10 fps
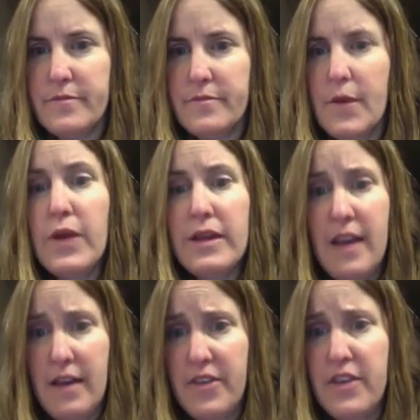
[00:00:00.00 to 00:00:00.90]
Okay,
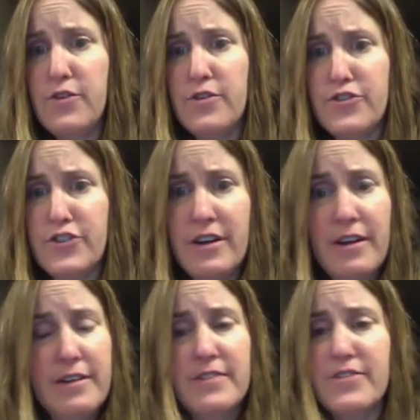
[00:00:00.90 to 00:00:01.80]
yeah, thank you, Anushka. I
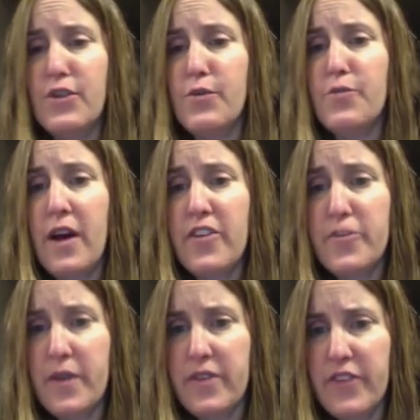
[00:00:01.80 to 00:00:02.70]
didn't see a response,
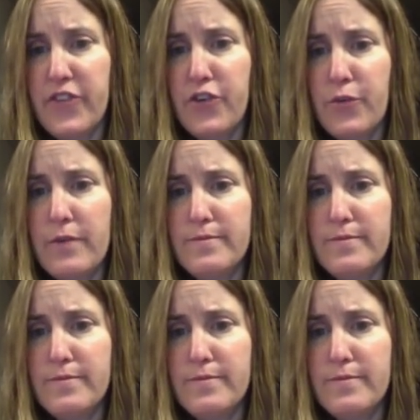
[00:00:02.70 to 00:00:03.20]
but that's a good one.